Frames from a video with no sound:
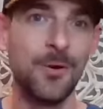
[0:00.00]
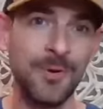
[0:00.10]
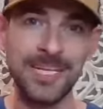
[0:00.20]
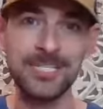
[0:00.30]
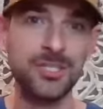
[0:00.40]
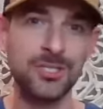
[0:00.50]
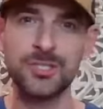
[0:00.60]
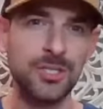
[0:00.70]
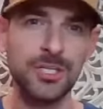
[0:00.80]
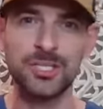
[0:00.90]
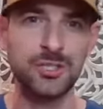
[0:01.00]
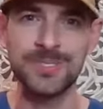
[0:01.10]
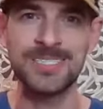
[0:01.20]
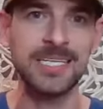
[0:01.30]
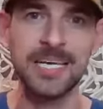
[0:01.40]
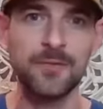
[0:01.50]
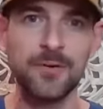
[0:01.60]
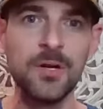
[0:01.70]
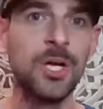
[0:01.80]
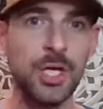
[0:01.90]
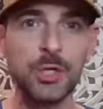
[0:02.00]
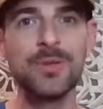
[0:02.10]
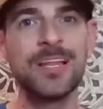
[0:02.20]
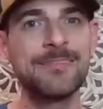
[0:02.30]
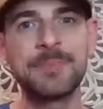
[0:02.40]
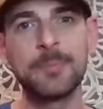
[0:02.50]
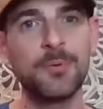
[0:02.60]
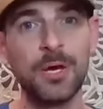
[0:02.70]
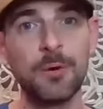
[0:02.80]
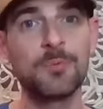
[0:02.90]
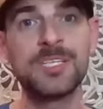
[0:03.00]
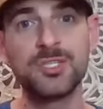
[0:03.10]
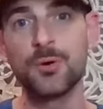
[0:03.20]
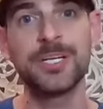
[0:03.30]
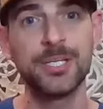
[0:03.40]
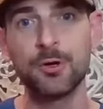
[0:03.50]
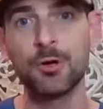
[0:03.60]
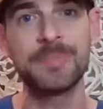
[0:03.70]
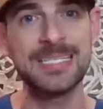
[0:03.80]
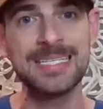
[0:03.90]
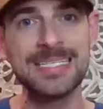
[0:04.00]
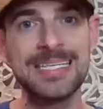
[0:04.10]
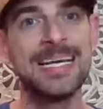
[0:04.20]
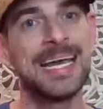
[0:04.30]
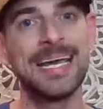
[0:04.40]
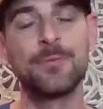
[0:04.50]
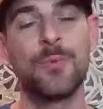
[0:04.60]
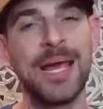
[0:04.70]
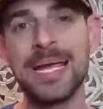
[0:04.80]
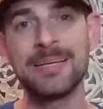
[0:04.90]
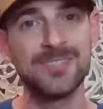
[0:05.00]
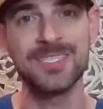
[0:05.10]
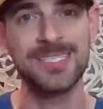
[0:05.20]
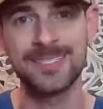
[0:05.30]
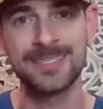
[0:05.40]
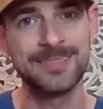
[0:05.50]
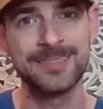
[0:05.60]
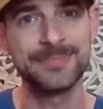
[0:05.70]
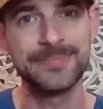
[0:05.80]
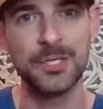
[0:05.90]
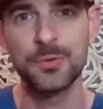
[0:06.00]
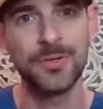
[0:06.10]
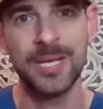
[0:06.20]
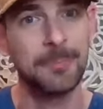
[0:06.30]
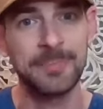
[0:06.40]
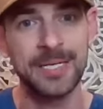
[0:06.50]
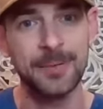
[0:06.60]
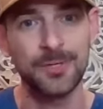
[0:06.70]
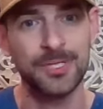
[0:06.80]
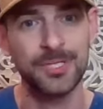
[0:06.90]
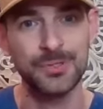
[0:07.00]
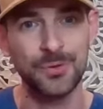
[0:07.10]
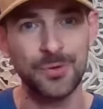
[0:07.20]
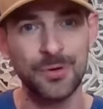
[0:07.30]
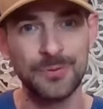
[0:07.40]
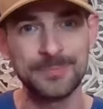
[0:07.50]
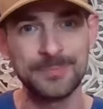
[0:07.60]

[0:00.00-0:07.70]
When they start to look at you as a giver, you will have people that will be joining your business in waves that you will not be able to control.